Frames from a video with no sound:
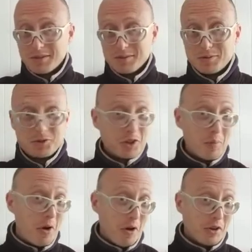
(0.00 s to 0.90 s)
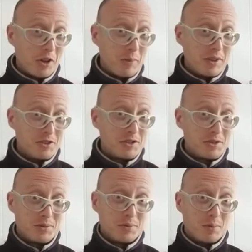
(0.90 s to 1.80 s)
some
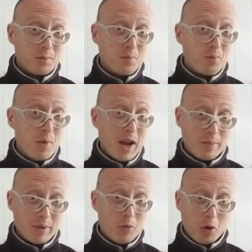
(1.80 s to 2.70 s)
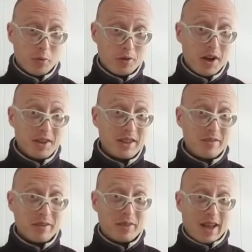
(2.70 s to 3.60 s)
arguments might be more
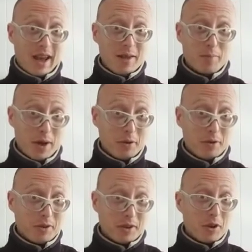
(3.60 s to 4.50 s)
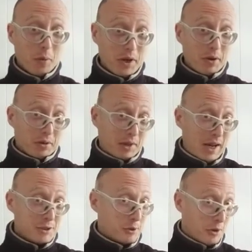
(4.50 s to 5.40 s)
productive if they had better coherent
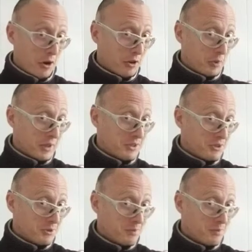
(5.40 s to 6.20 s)
logical arguments.